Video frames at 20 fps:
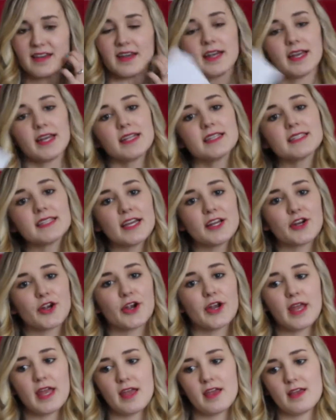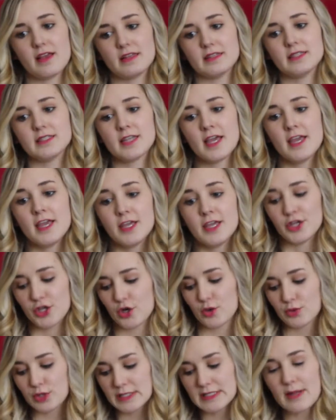And an insider is,
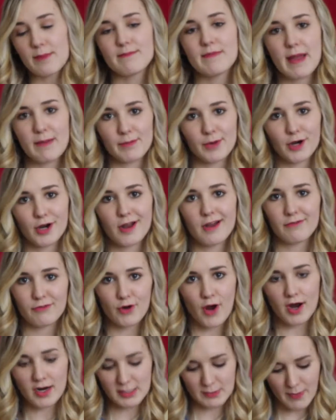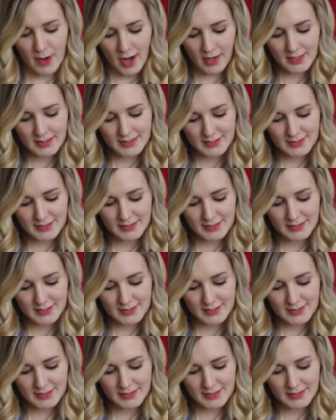you know, just a member of Rocksbox.